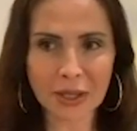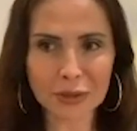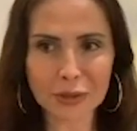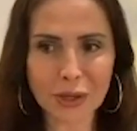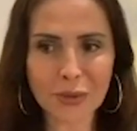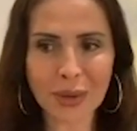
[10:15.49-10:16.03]

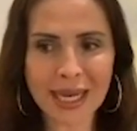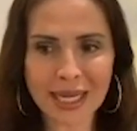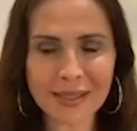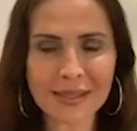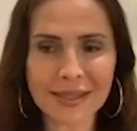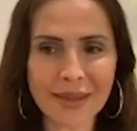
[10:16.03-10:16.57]
So I
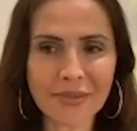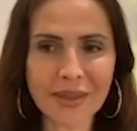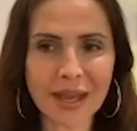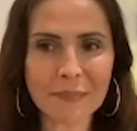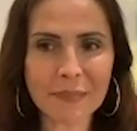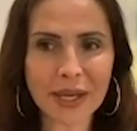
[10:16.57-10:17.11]
understand
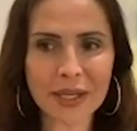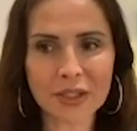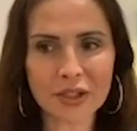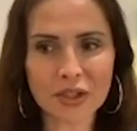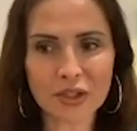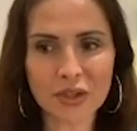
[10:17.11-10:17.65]
that, but
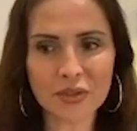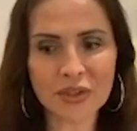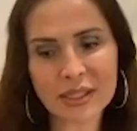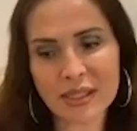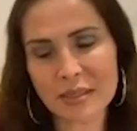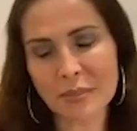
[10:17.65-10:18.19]

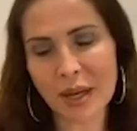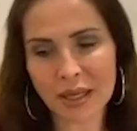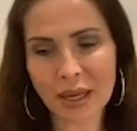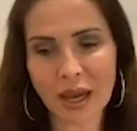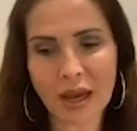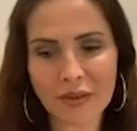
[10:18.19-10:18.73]
this is my
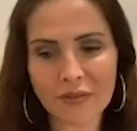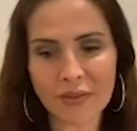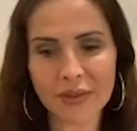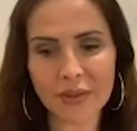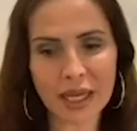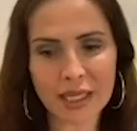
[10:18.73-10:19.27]
life,
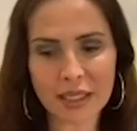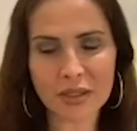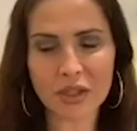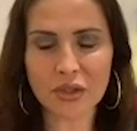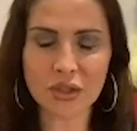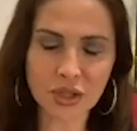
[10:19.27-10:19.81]
and I
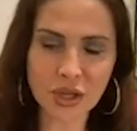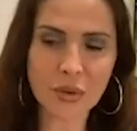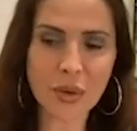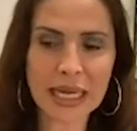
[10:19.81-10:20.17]
need you to know.